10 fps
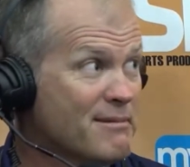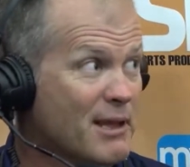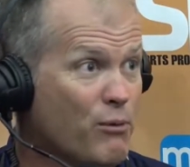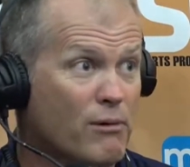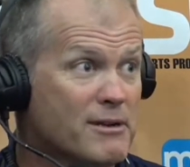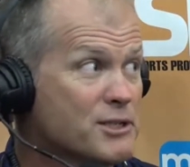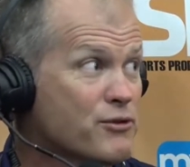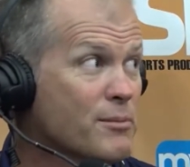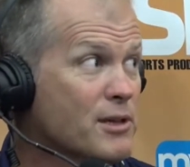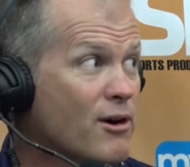they worked
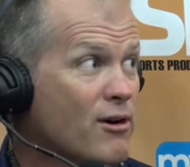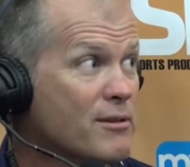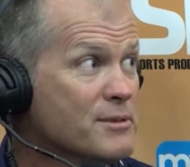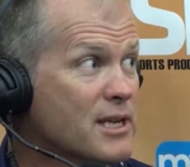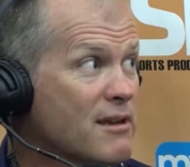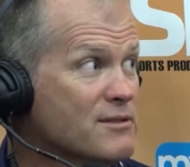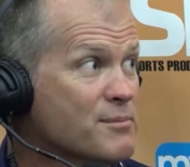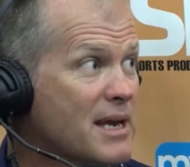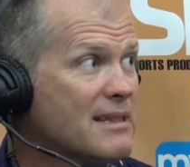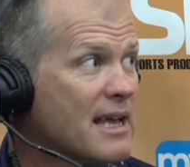extremely hard themselves to
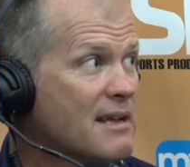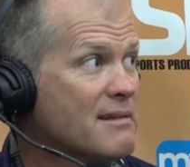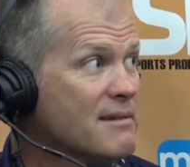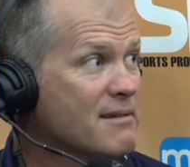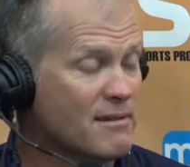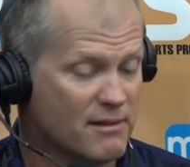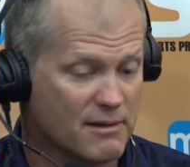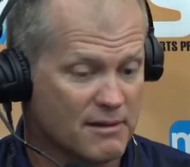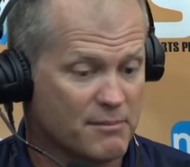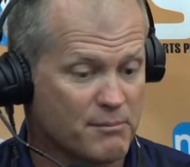make that
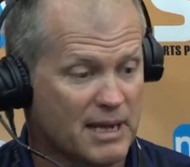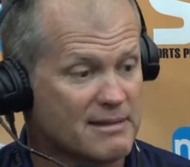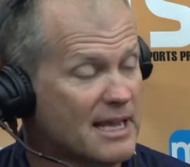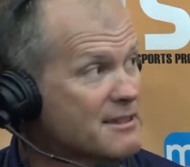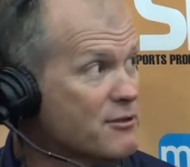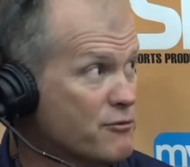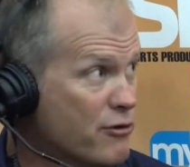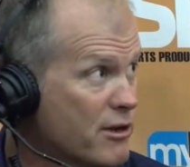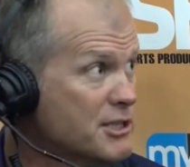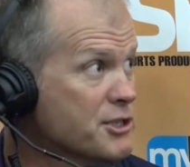the
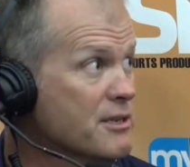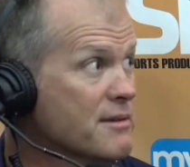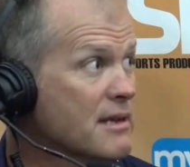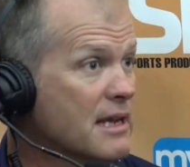tradition,